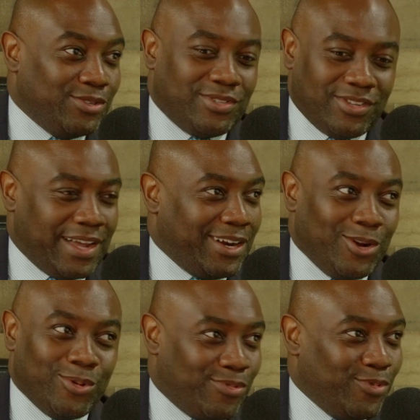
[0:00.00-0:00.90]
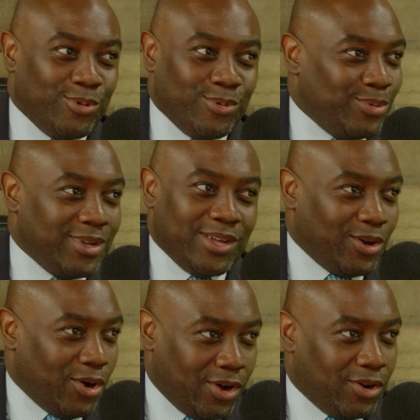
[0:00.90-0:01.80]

You still got to go through Code, all, yeah.